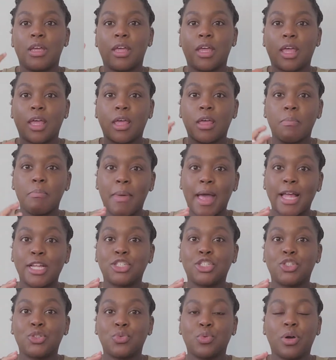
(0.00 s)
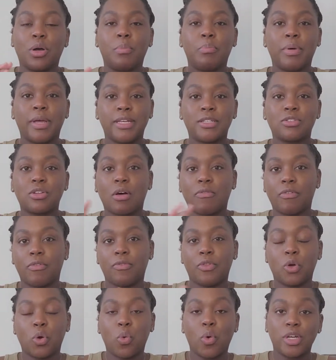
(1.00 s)
it matched you up based off of
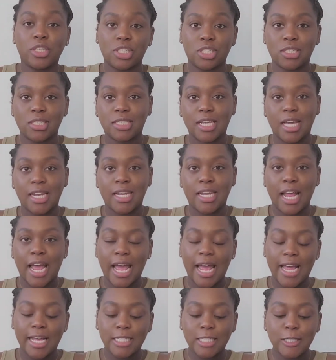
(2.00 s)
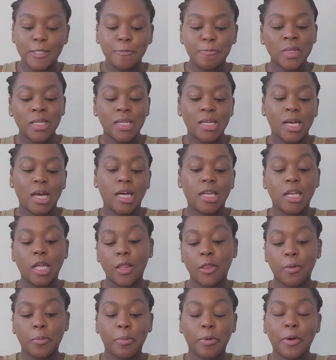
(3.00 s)
the questions that it asked.
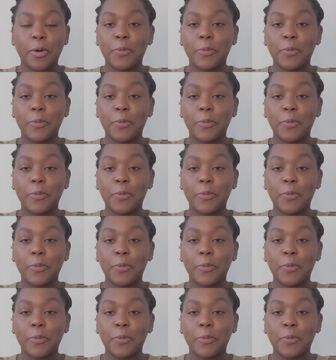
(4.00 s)
Another pro